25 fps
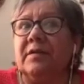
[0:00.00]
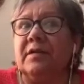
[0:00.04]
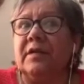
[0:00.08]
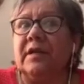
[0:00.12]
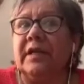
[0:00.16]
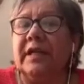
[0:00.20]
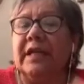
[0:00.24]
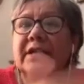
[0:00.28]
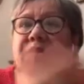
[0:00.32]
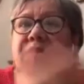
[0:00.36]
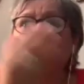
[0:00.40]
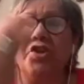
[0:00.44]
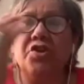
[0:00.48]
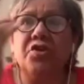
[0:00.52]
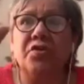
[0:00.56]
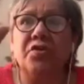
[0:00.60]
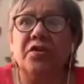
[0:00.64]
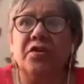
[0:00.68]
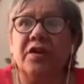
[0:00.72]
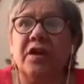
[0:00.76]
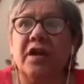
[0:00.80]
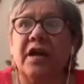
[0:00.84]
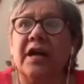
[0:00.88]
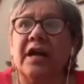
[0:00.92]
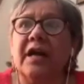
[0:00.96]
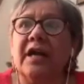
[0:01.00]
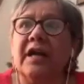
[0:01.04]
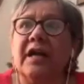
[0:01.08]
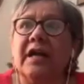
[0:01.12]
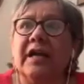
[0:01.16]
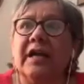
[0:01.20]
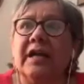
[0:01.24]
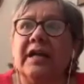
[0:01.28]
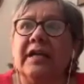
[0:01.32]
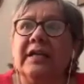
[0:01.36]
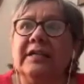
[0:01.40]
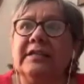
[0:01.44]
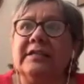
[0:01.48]
in your
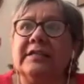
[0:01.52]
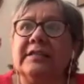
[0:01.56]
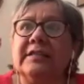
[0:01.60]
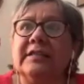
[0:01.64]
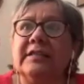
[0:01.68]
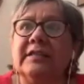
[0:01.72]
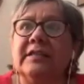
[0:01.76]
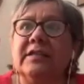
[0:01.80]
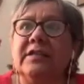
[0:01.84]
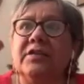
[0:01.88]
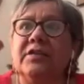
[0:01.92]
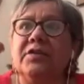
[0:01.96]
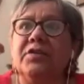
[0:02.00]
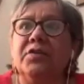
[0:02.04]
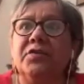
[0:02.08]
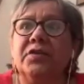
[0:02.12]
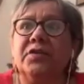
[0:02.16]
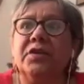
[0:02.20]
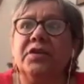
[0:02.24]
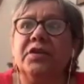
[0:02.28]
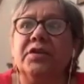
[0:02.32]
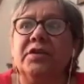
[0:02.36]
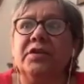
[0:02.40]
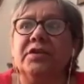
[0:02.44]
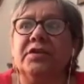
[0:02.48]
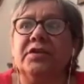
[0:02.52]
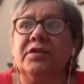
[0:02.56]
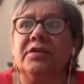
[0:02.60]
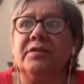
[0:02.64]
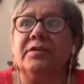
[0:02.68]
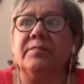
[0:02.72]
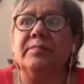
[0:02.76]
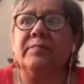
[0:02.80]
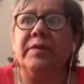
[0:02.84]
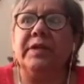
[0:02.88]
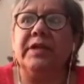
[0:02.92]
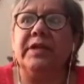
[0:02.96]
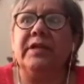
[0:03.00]
eyes, you could
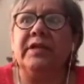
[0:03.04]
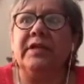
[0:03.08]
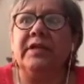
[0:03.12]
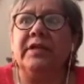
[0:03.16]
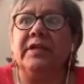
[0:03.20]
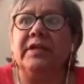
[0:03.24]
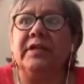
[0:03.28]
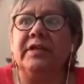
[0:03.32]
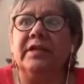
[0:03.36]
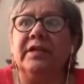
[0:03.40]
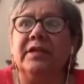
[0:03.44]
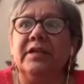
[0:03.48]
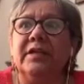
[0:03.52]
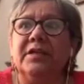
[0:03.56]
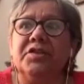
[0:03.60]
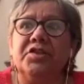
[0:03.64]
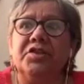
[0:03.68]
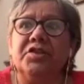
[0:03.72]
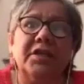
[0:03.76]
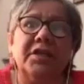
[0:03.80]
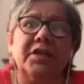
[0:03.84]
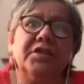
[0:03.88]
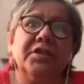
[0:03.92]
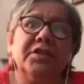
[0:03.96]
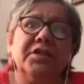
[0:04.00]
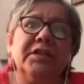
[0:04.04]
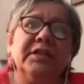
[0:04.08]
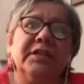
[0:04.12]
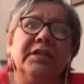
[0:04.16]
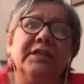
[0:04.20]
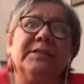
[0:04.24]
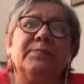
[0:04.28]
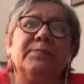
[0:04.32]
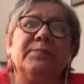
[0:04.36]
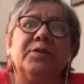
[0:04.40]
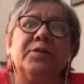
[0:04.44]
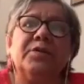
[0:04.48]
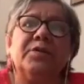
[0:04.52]
be judging
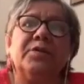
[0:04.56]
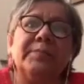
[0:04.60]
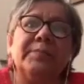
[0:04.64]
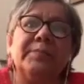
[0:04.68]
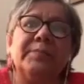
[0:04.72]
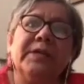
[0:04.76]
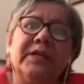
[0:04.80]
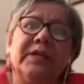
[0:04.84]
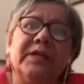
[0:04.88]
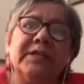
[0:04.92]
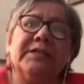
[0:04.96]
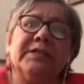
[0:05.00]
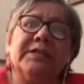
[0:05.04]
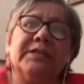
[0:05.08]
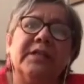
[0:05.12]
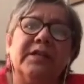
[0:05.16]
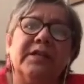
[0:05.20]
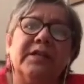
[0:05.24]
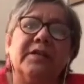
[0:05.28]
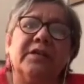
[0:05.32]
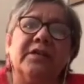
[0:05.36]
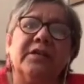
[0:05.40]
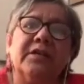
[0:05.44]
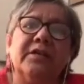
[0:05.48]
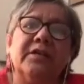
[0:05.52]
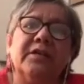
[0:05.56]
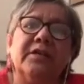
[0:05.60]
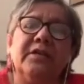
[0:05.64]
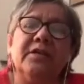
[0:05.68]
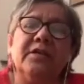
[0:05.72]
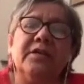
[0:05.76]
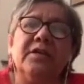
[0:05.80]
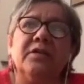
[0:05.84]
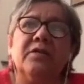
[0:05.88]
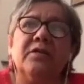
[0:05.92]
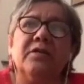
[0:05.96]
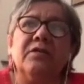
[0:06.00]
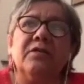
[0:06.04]
this person because they're,
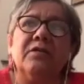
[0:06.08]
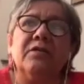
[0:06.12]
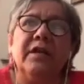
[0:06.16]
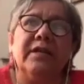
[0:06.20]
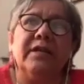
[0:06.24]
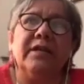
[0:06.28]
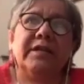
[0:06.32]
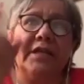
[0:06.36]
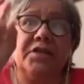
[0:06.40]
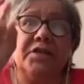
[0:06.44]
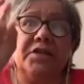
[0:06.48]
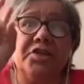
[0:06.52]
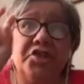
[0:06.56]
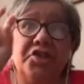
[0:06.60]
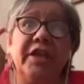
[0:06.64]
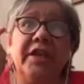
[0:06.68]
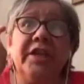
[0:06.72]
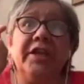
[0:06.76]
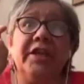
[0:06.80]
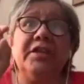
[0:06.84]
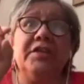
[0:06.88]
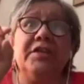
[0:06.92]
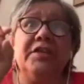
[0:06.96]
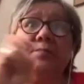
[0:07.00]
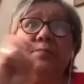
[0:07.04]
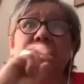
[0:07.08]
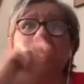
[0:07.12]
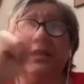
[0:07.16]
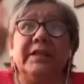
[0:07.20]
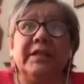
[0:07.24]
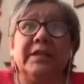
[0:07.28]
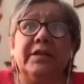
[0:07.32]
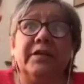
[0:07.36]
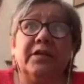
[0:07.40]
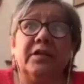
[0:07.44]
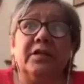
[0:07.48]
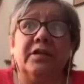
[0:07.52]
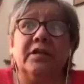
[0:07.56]
you know, they change, but
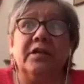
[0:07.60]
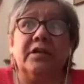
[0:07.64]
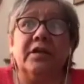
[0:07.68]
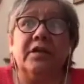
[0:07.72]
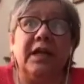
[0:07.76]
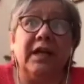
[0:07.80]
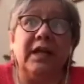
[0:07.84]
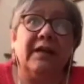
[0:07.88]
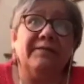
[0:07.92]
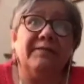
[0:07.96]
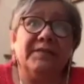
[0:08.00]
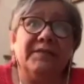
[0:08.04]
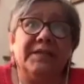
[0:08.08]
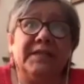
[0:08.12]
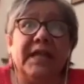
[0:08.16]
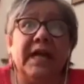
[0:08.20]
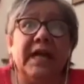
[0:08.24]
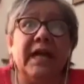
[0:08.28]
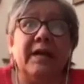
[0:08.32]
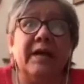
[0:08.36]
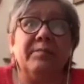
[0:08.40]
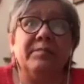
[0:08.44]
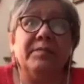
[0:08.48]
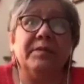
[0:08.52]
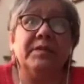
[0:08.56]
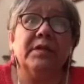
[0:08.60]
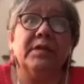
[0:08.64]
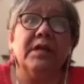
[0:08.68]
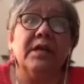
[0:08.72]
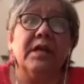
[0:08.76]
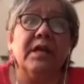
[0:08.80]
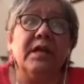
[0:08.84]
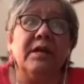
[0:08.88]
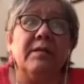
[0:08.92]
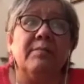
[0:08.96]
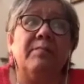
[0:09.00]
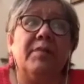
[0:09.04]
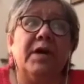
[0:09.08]
they're half snapped.
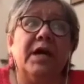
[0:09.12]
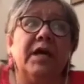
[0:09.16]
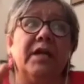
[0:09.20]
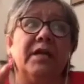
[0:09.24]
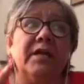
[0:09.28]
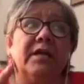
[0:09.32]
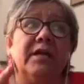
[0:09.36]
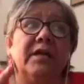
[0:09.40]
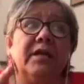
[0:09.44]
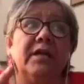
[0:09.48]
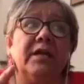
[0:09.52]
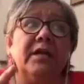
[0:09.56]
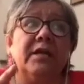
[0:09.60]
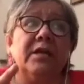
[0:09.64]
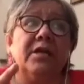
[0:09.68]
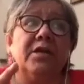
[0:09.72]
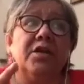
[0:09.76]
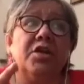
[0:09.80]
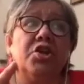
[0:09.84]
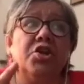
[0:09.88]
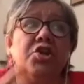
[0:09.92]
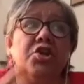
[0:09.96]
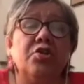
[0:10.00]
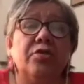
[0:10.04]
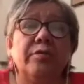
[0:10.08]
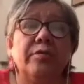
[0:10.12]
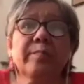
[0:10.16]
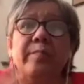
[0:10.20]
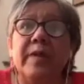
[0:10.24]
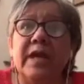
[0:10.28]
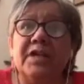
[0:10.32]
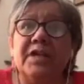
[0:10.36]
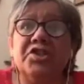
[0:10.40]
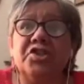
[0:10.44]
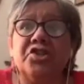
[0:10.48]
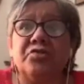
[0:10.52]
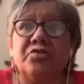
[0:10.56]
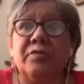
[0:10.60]
But you're
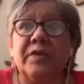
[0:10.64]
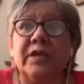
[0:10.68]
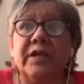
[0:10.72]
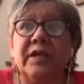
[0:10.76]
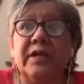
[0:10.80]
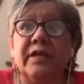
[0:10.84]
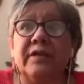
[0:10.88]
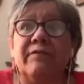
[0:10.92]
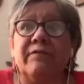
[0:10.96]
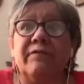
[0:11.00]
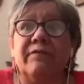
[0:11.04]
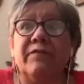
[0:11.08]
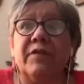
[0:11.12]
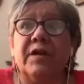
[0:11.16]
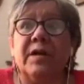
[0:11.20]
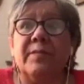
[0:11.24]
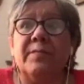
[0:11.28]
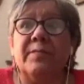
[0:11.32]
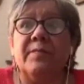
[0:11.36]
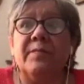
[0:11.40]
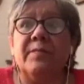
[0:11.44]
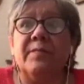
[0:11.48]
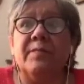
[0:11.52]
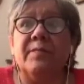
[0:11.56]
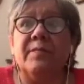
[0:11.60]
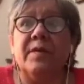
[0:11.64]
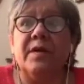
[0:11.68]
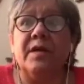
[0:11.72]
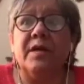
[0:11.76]
measuring from